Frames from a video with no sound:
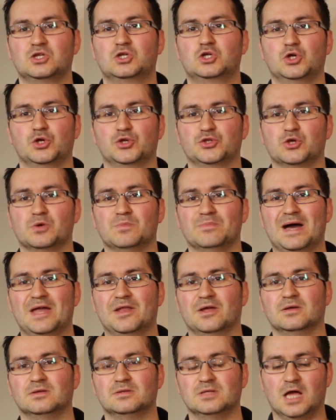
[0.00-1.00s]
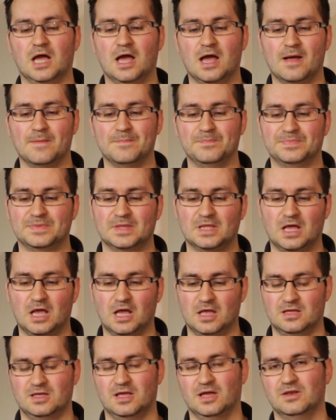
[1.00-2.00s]
could have done better.
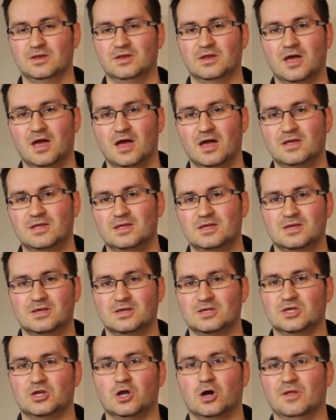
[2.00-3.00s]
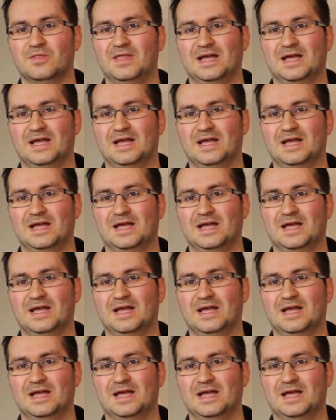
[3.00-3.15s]
You know,